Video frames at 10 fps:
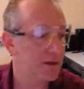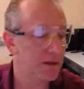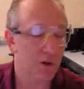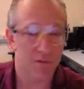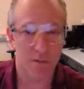
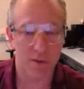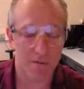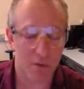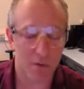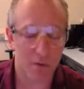Chloroform, of
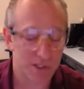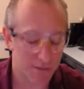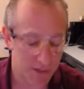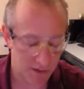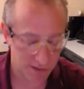course, used to
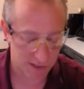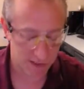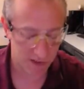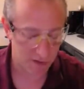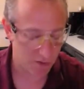be used
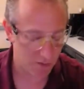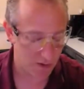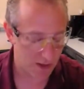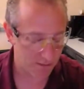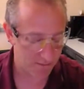to
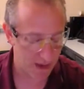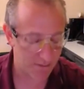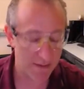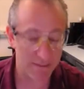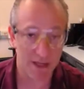uh, make
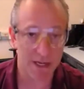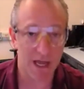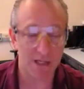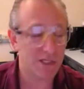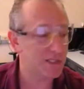people
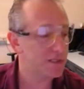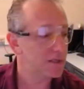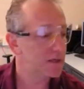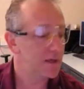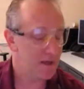unconscious.
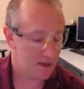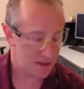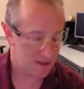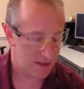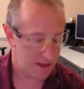
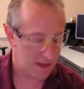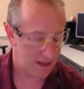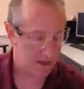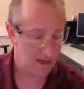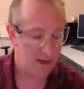The,
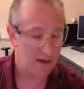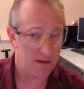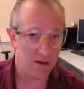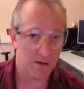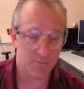
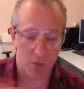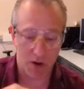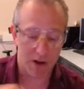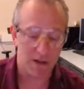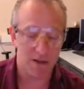you know, pour it
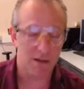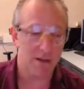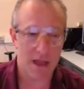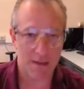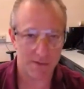on,
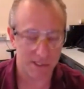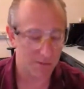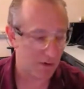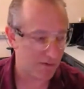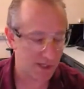happens in the
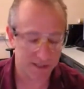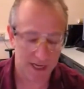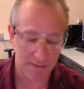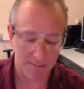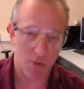movies all the
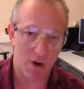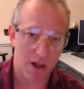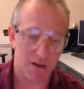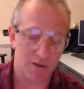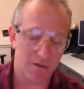time. You pour it on a
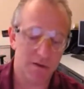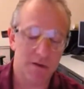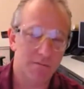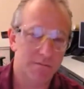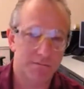little
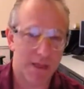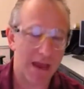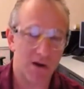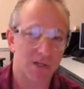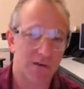
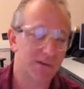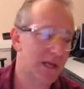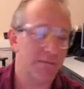handkerchief or something,